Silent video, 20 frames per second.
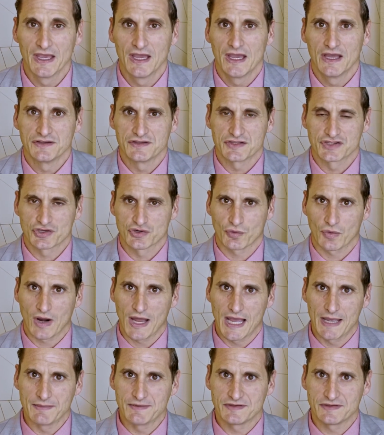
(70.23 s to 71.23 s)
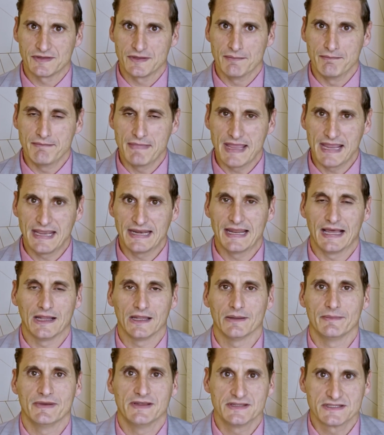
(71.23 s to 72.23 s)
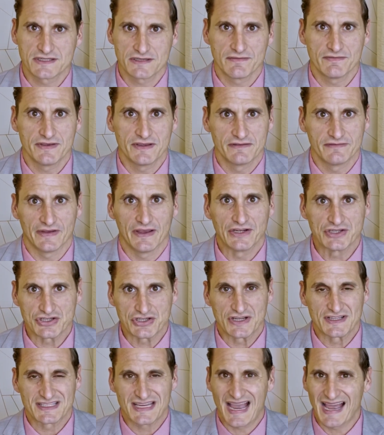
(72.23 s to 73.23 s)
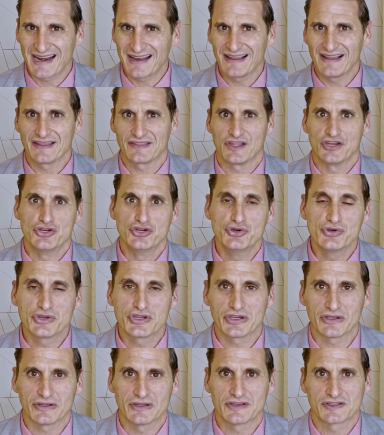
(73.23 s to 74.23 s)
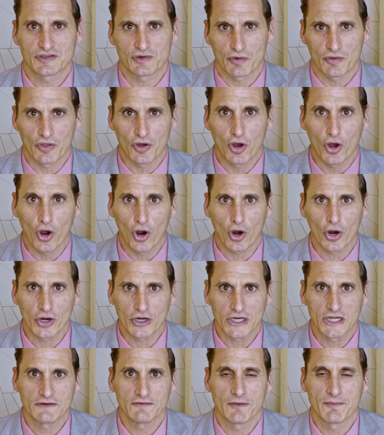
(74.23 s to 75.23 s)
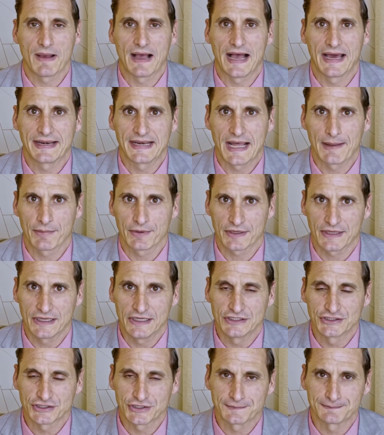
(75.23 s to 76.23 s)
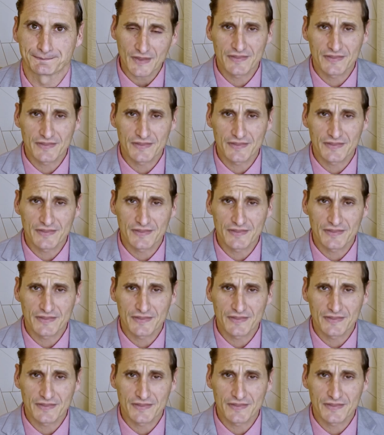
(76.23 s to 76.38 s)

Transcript: describes the main elements of the invention. It's kind of like the nucleus or the heart of a patent application.